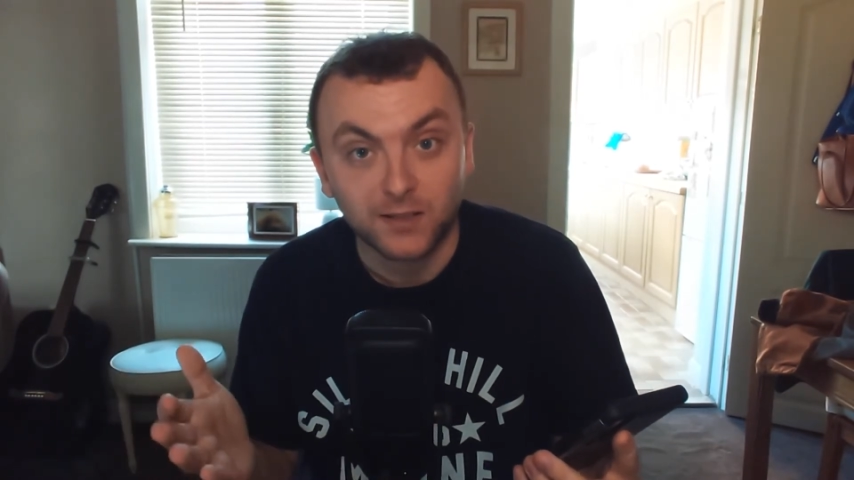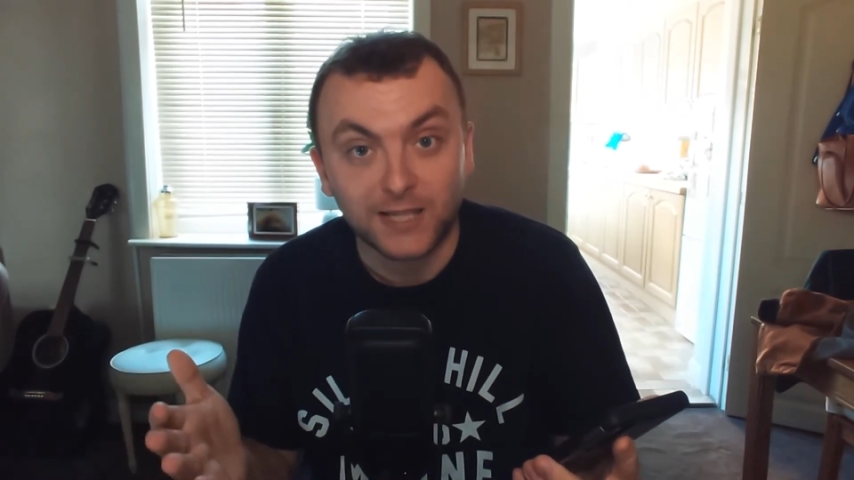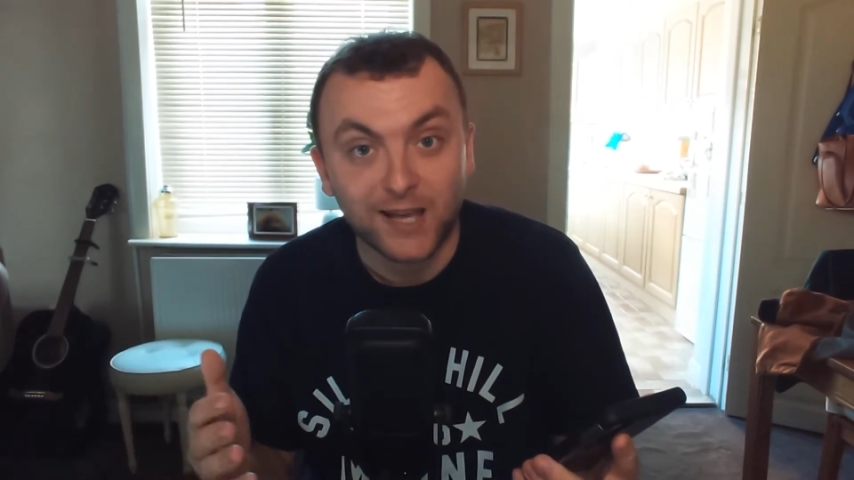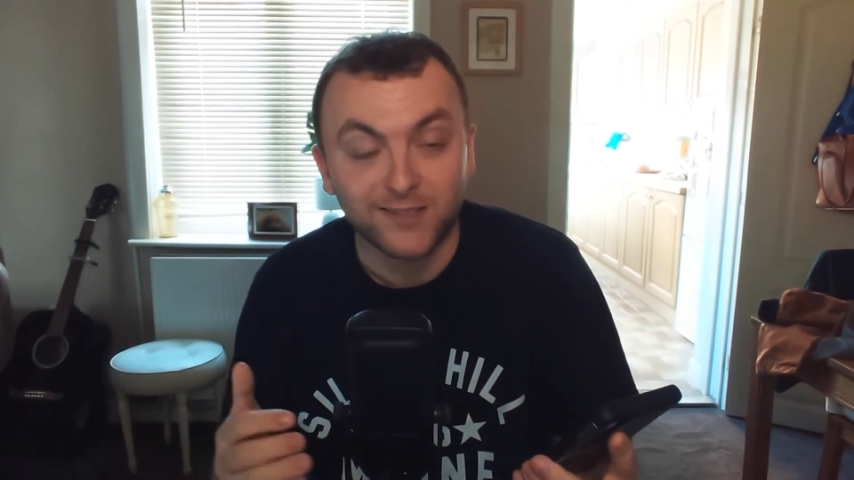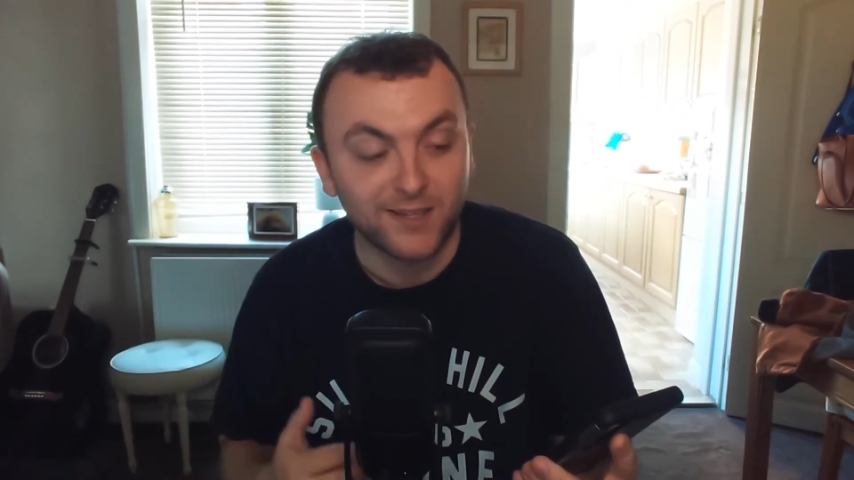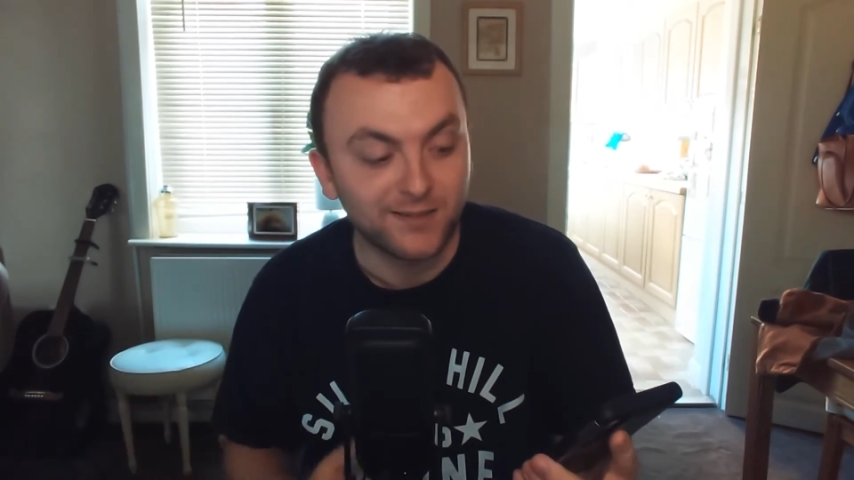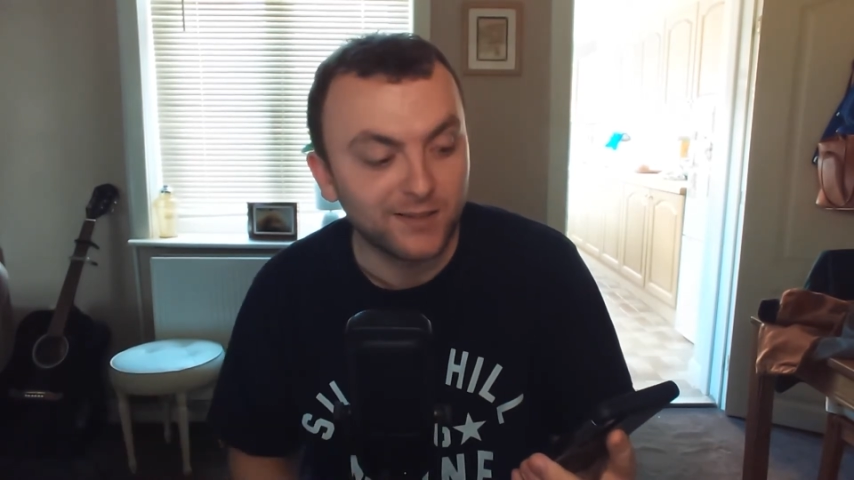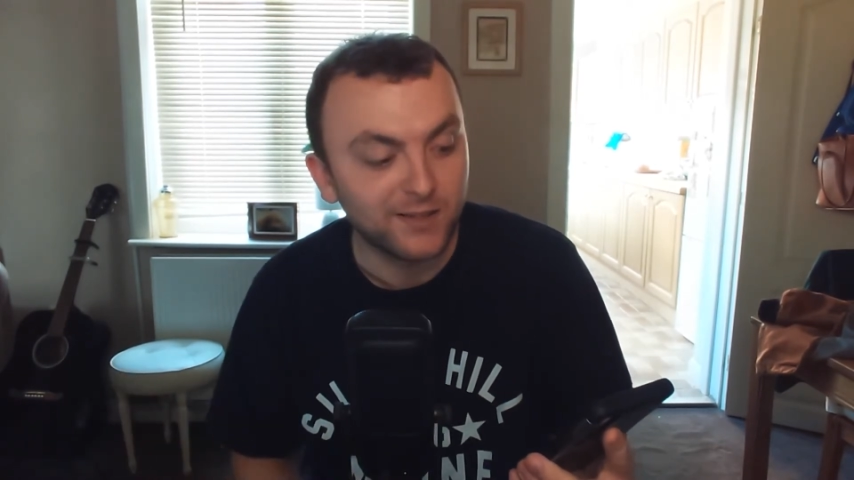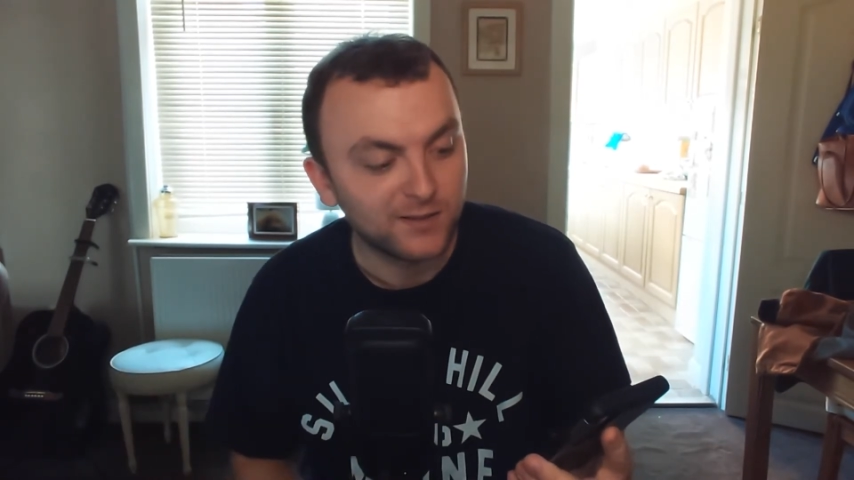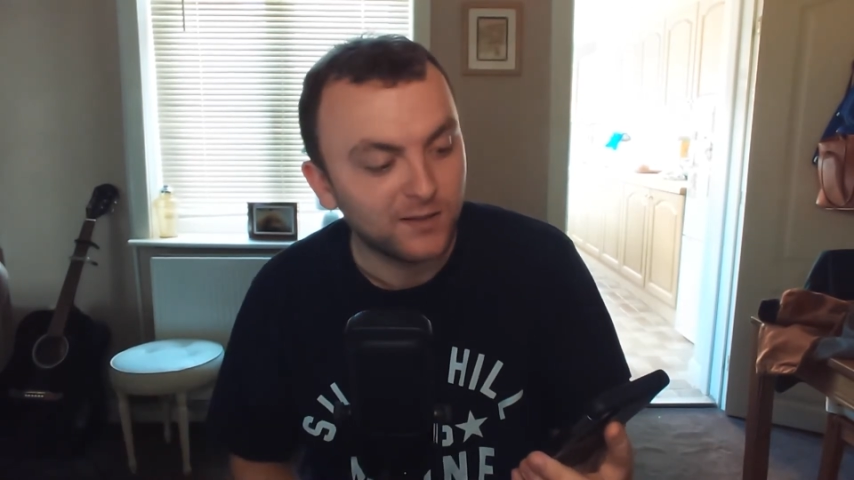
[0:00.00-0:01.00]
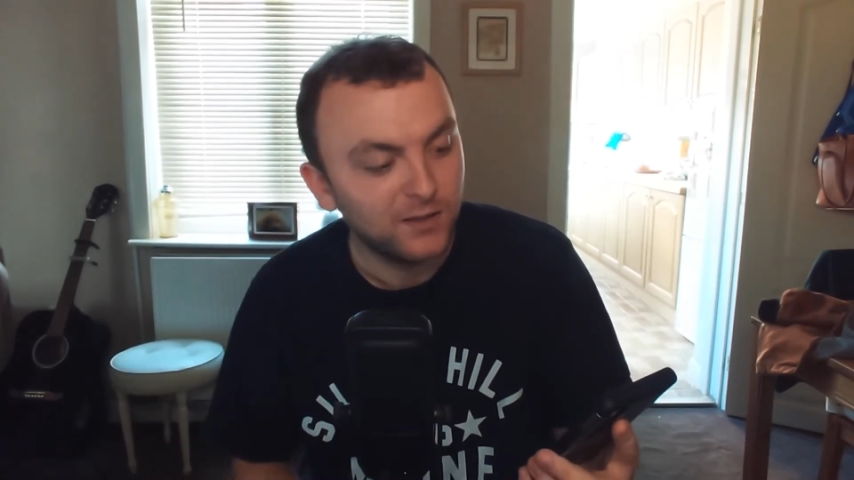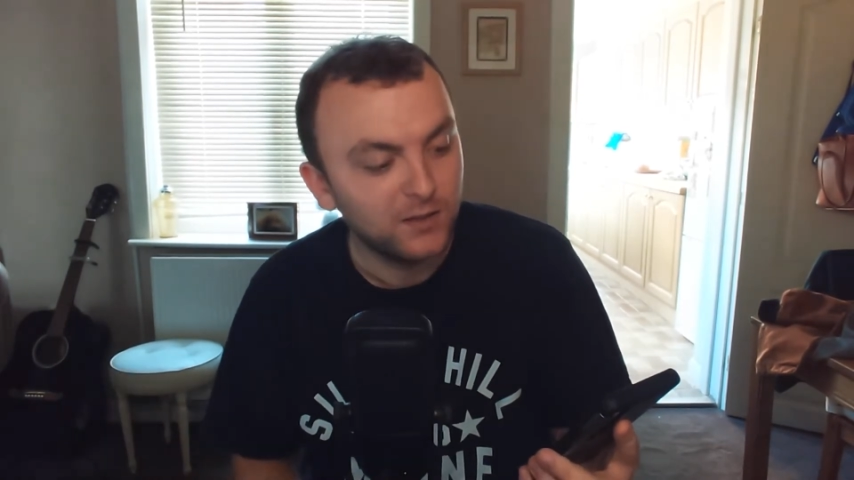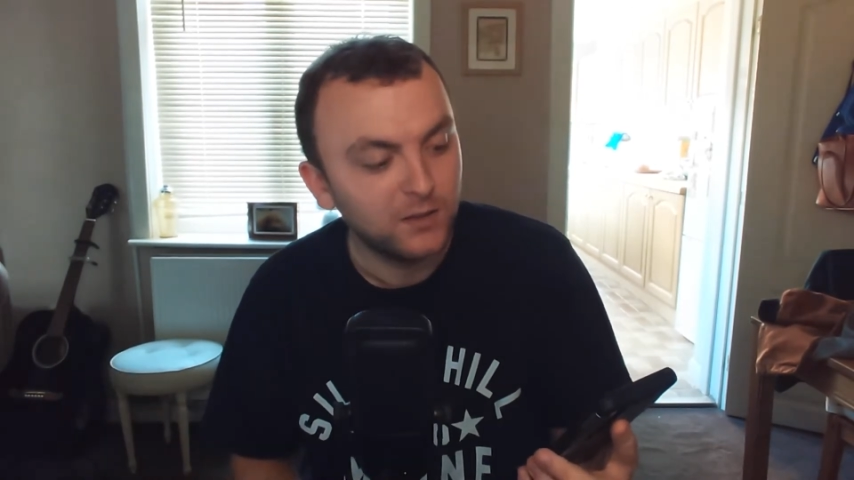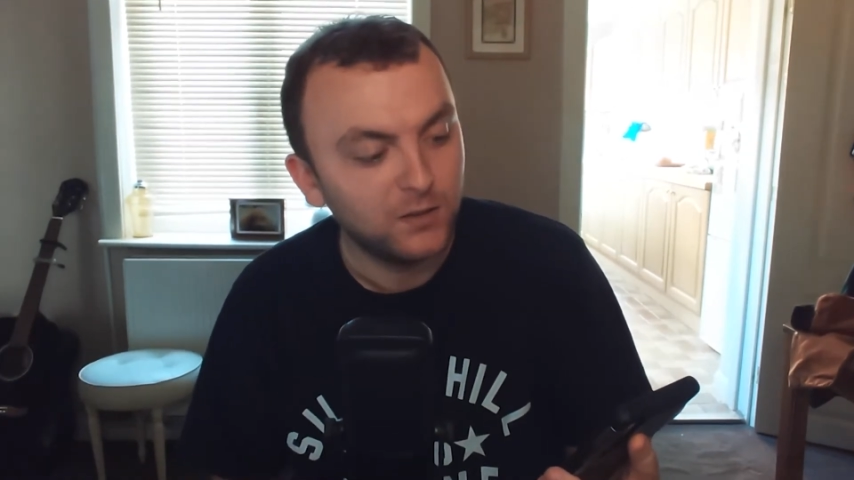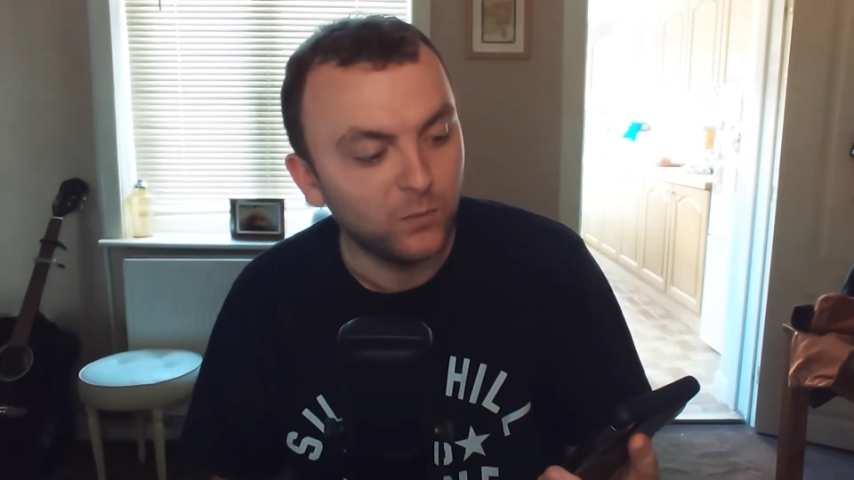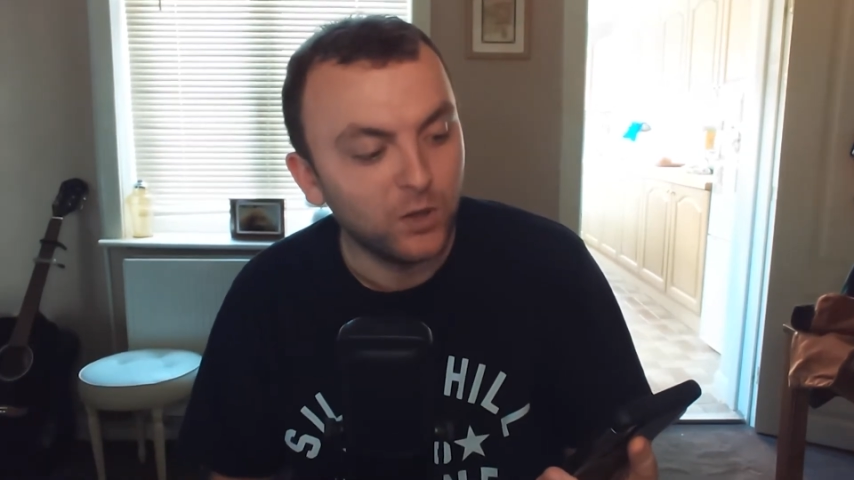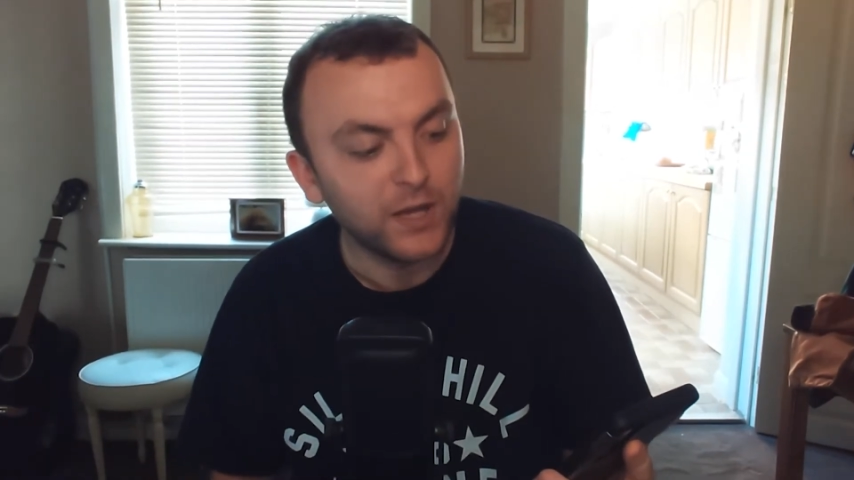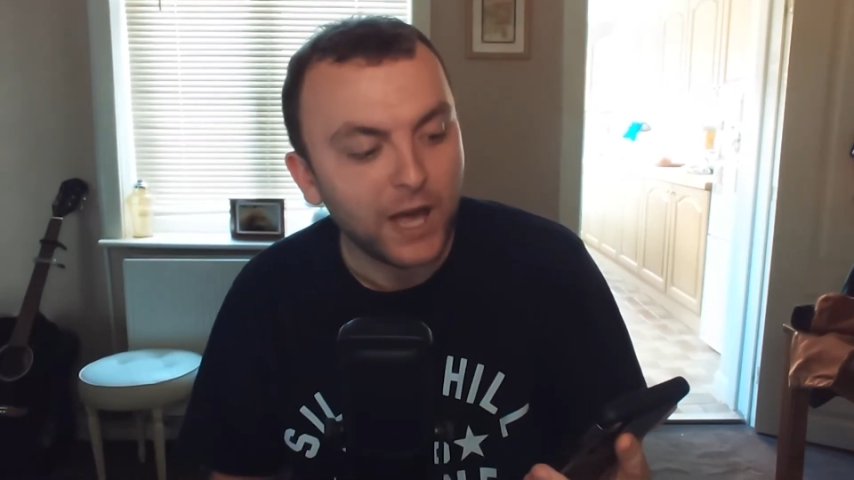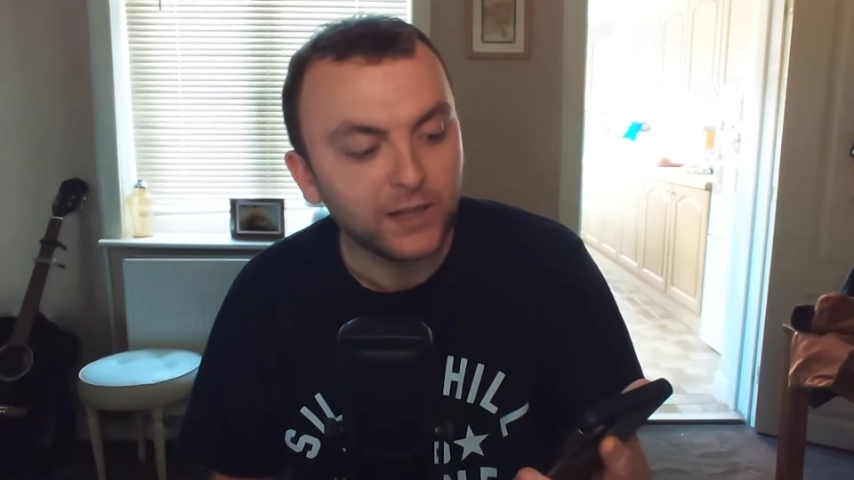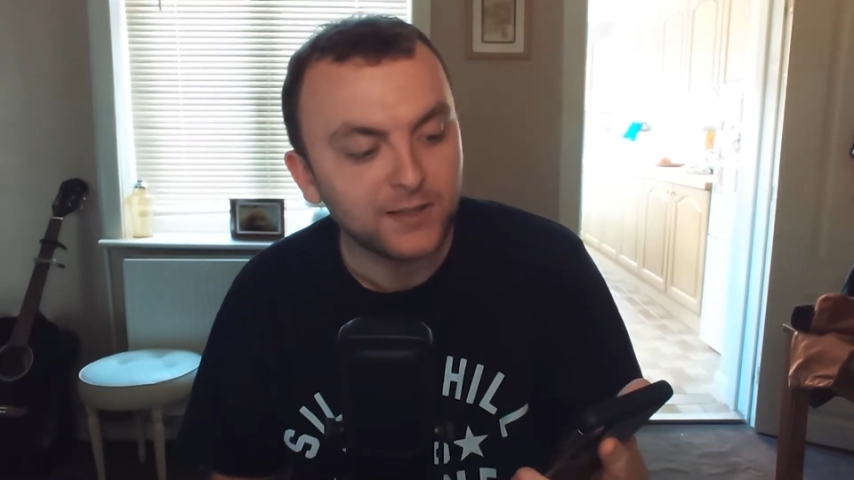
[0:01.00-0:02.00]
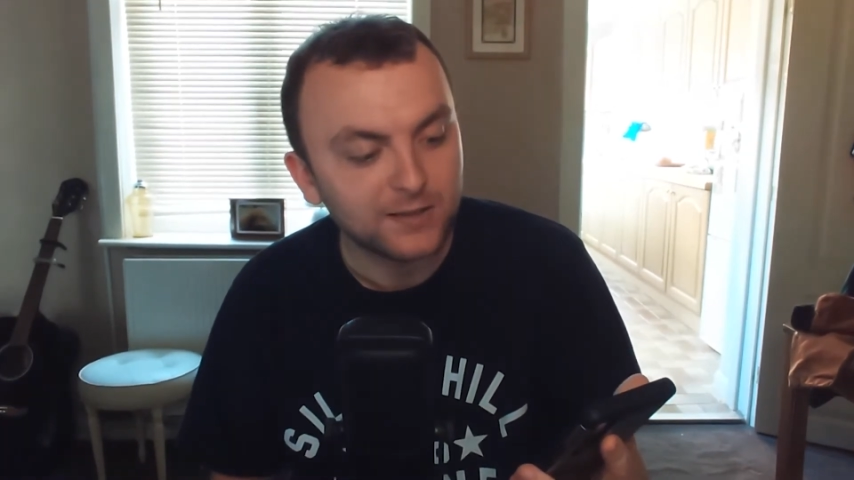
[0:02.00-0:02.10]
Gat says this, what the hell is